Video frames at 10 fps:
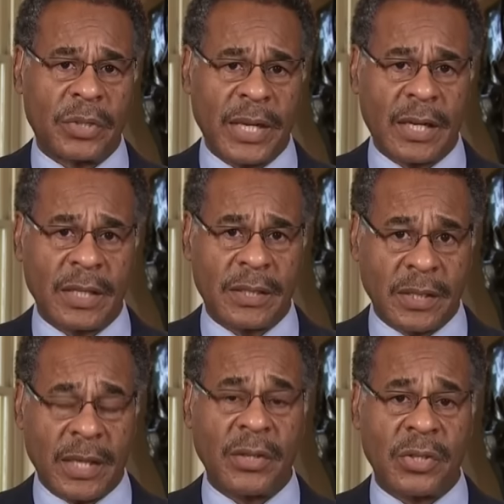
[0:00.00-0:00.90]
take
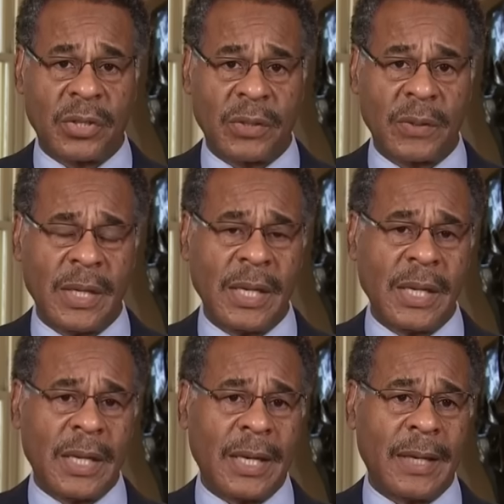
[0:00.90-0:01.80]
us into
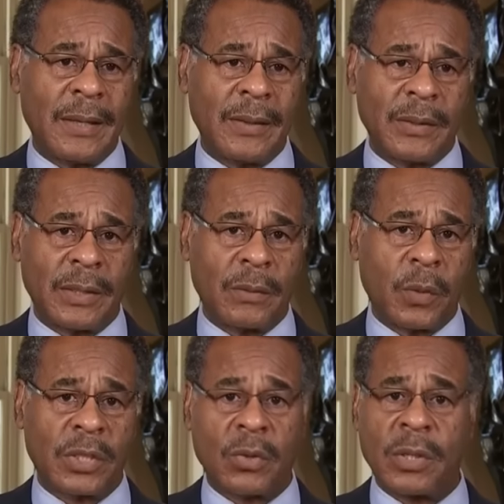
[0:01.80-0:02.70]

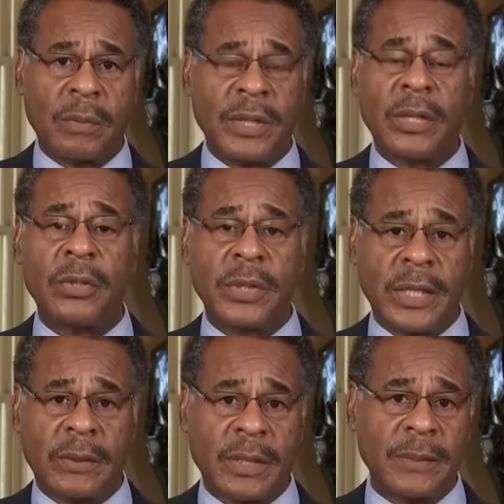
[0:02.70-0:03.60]
what's going to be a new
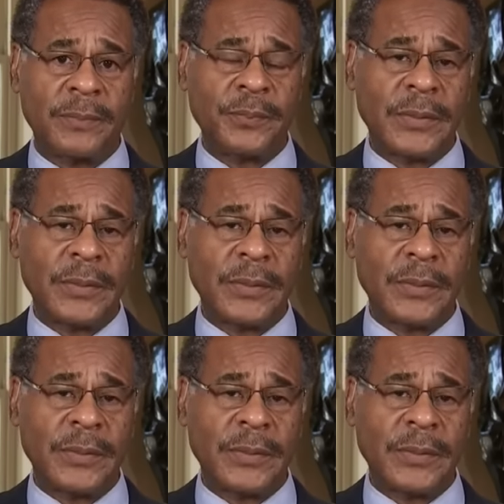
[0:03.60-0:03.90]
era.